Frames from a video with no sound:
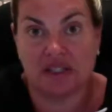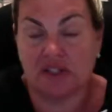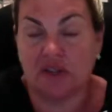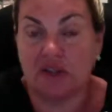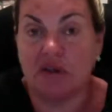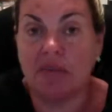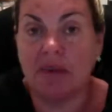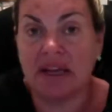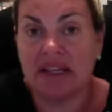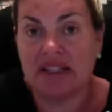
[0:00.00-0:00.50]
So
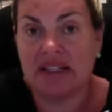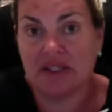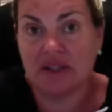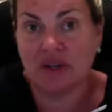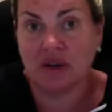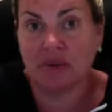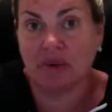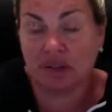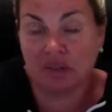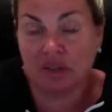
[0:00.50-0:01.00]
you might
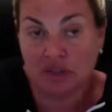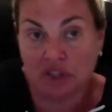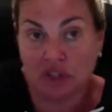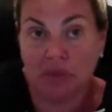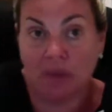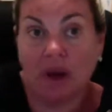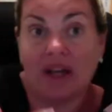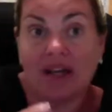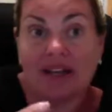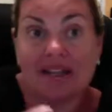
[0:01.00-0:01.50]
start with, do you
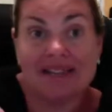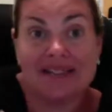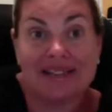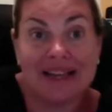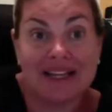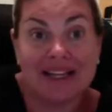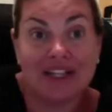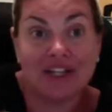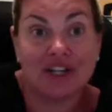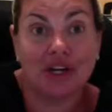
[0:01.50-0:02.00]
want a
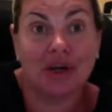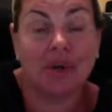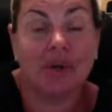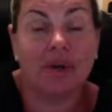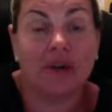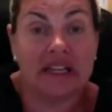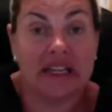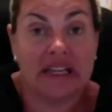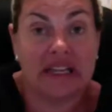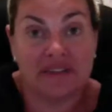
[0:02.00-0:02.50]
day show or
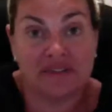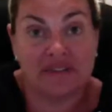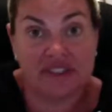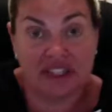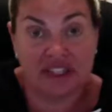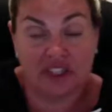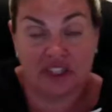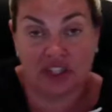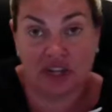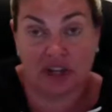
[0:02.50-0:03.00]
an
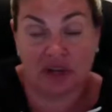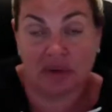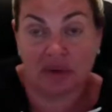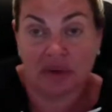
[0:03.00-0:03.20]
evening show?